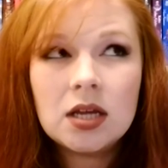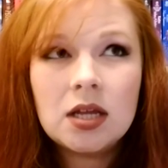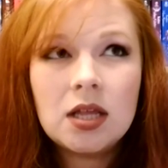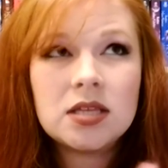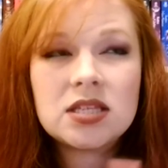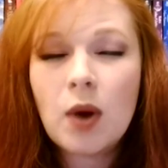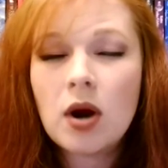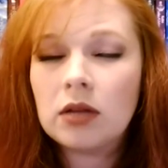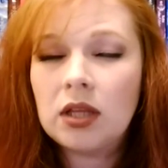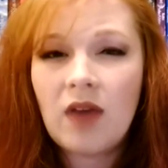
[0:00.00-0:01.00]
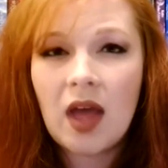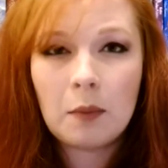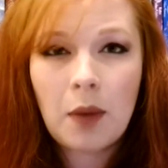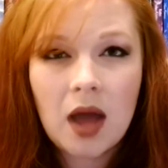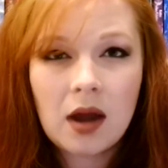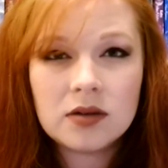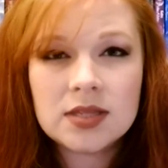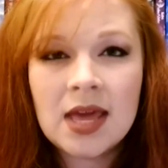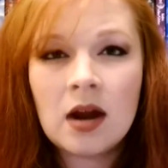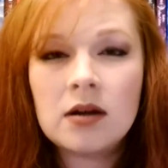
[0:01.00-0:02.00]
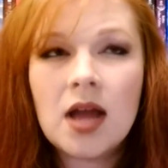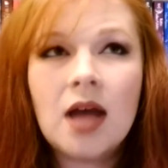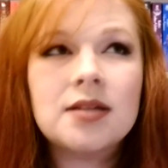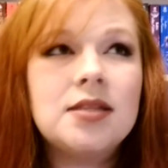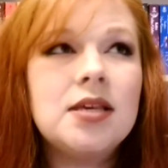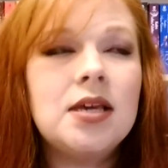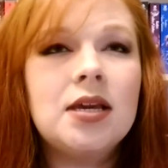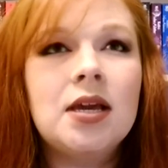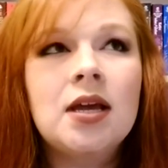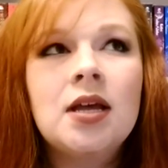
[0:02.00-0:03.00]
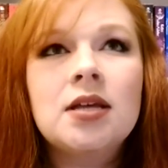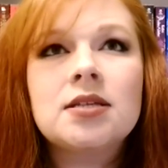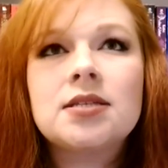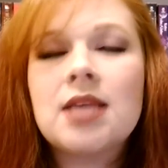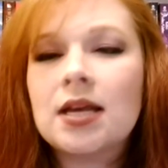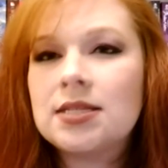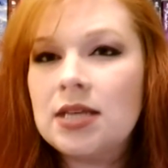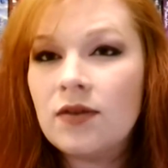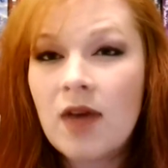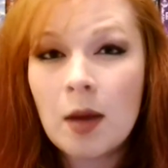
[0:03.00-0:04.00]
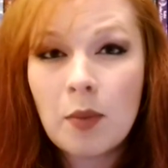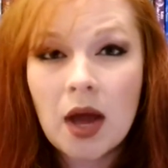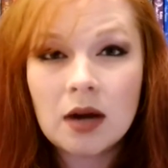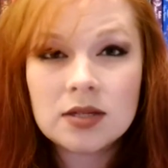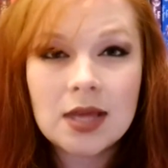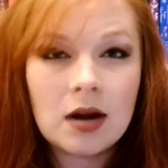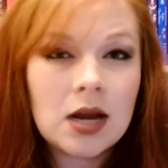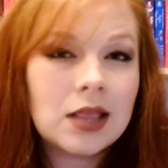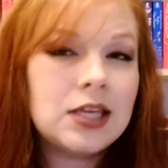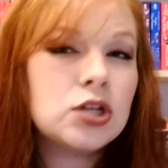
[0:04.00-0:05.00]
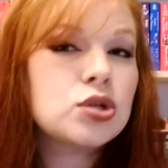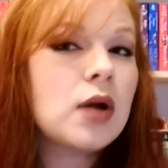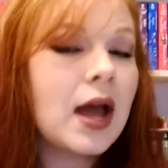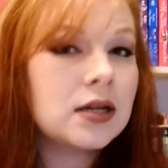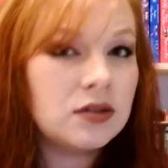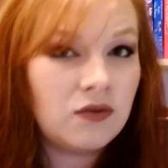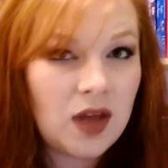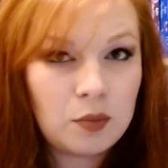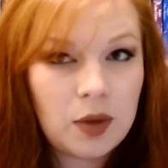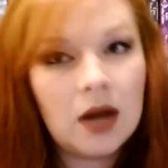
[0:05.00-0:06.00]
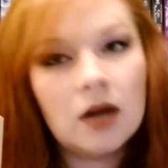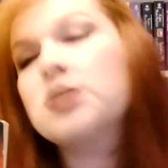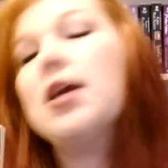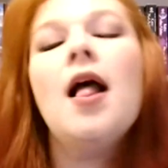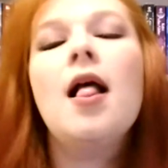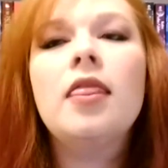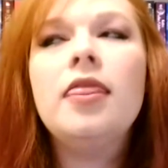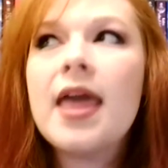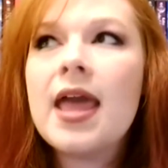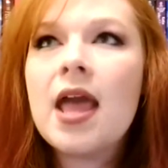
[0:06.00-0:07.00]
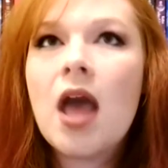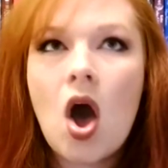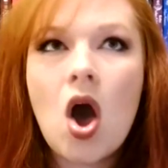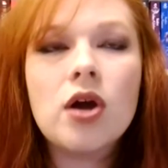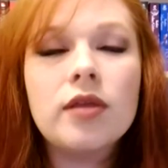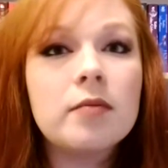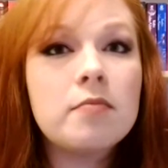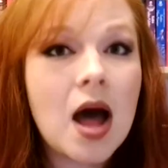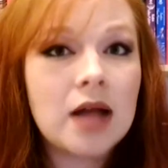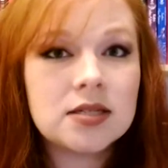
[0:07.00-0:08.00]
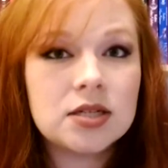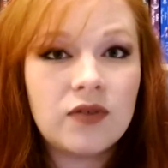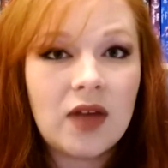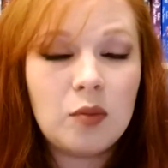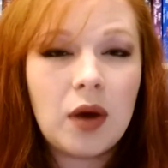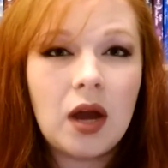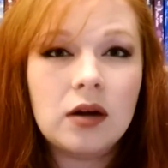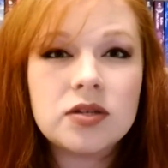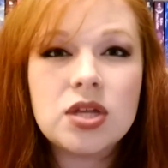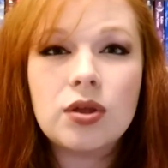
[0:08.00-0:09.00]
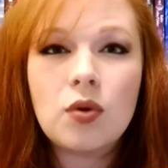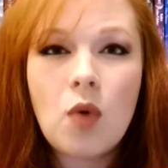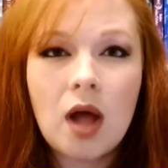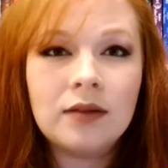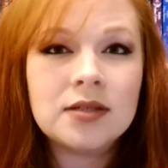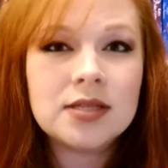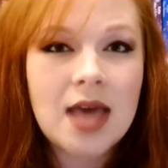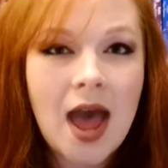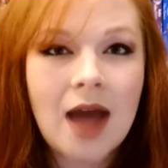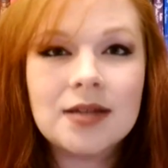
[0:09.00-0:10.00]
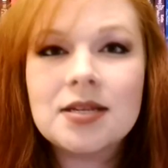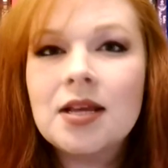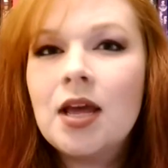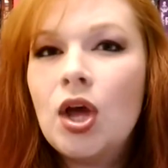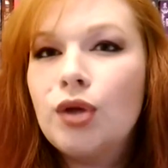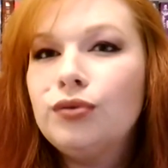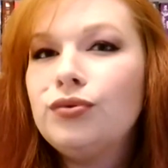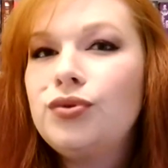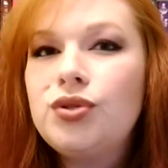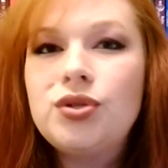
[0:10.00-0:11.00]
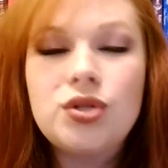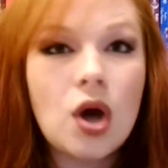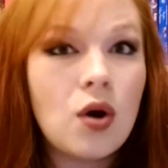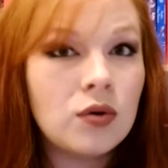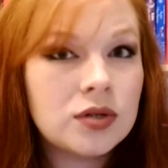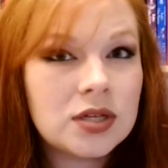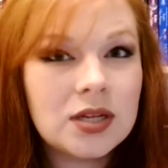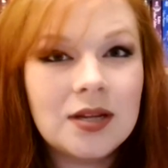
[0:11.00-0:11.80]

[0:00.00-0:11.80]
the sparkly vampires. They are not the sexy vampires. They are not the attractive vampires. They are the monster vampires. They're the ones that don't